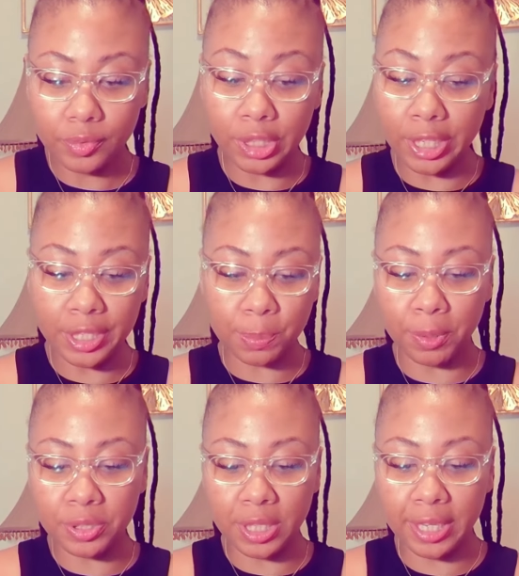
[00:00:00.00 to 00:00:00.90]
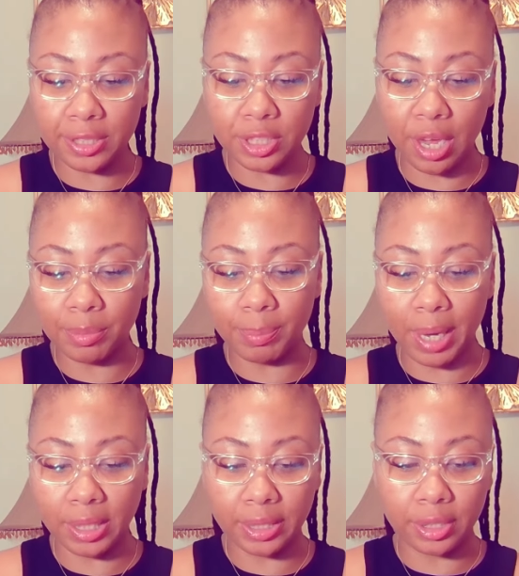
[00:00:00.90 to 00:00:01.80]
Yeah, this person ain't ashamed
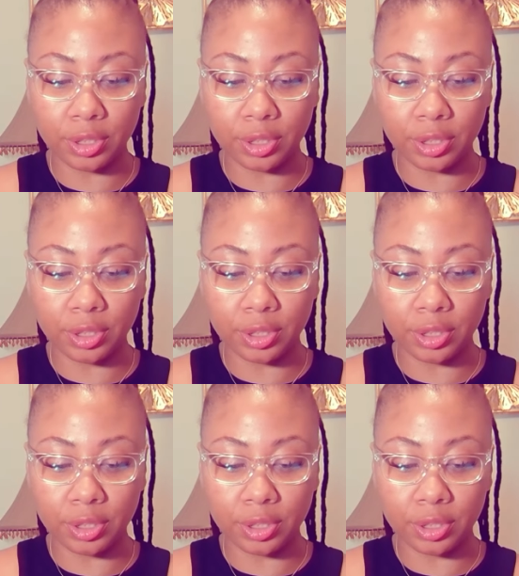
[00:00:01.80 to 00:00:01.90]
about it either.